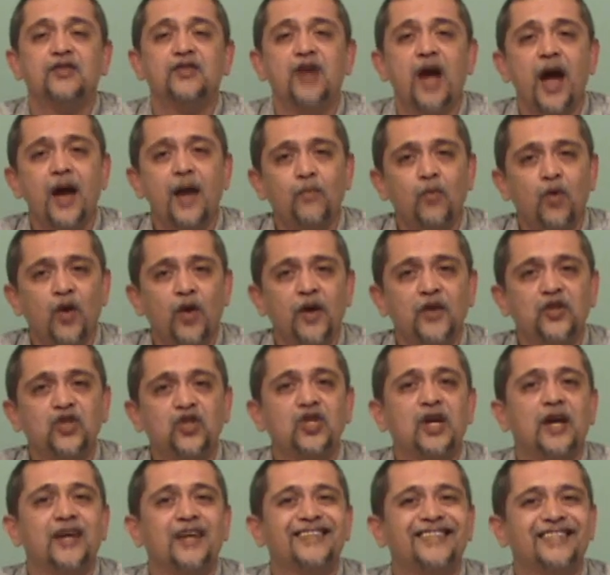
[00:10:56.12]
Time
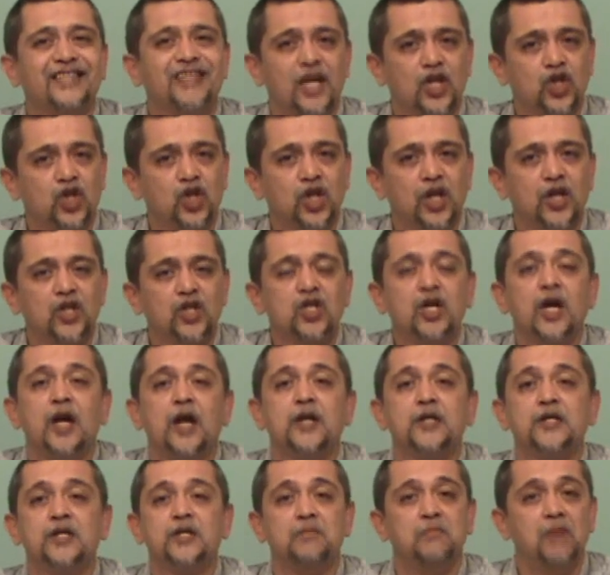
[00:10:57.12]
words such as
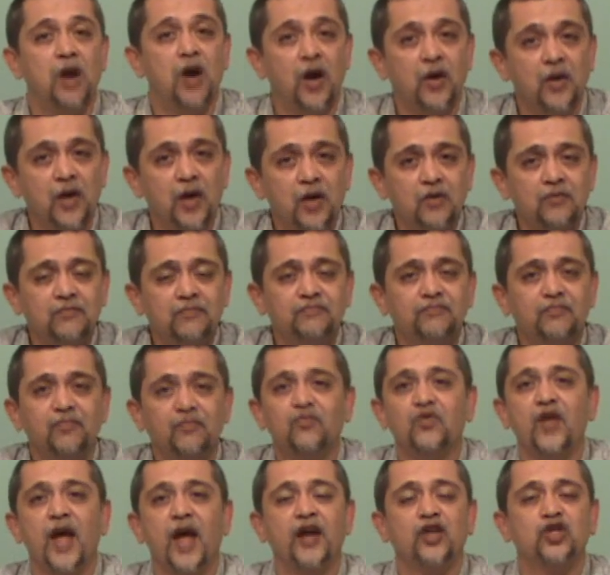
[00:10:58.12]
tomorrow,
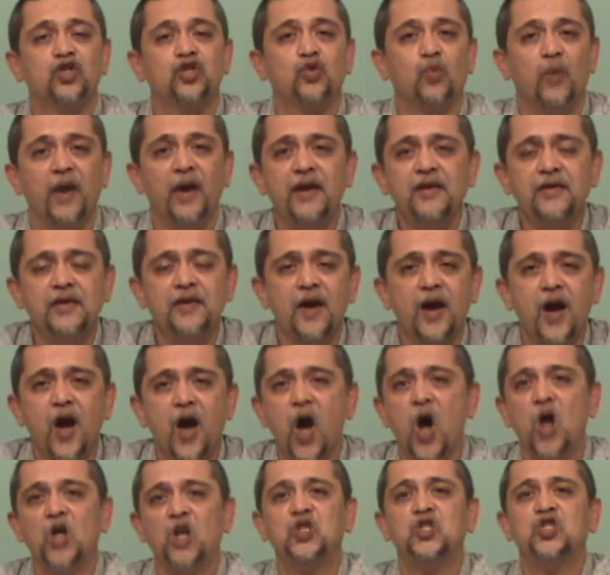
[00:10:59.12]
next week,
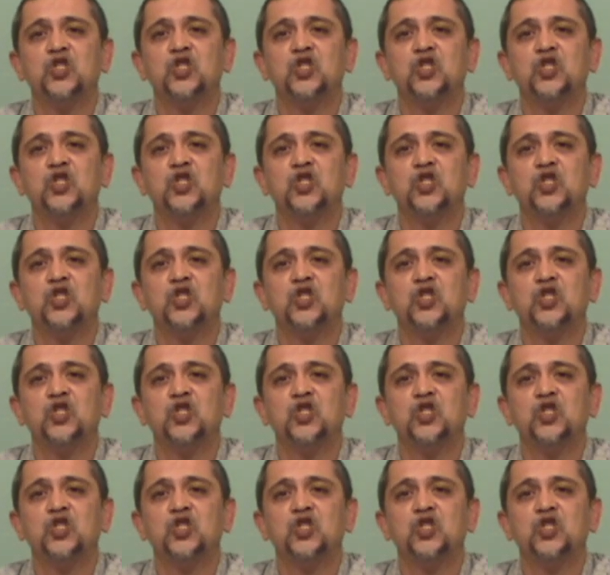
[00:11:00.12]
on